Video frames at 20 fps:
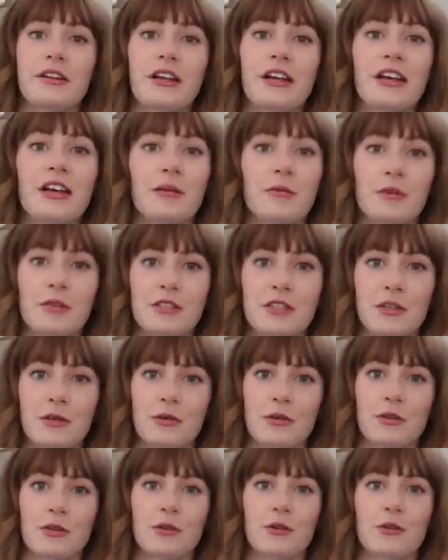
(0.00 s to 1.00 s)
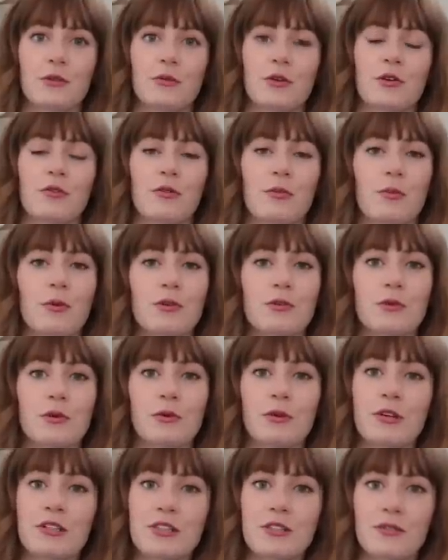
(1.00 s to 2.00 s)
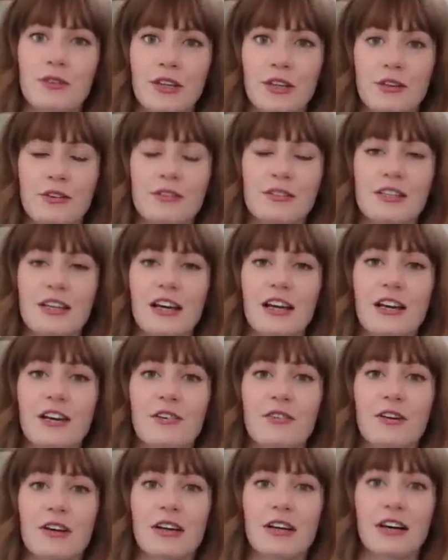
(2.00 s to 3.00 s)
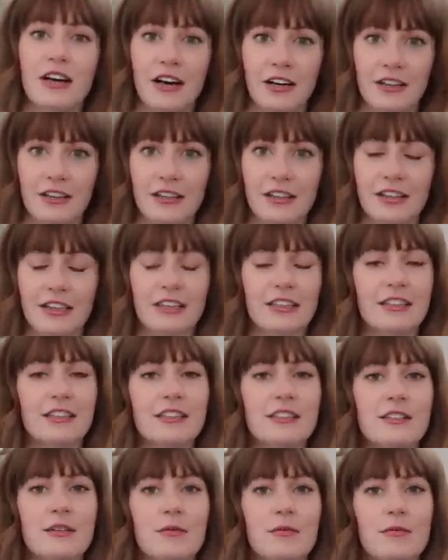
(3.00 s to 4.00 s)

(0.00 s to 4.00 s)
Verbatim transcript: Today I'm going to share with you one of the most requested videos I have gotten is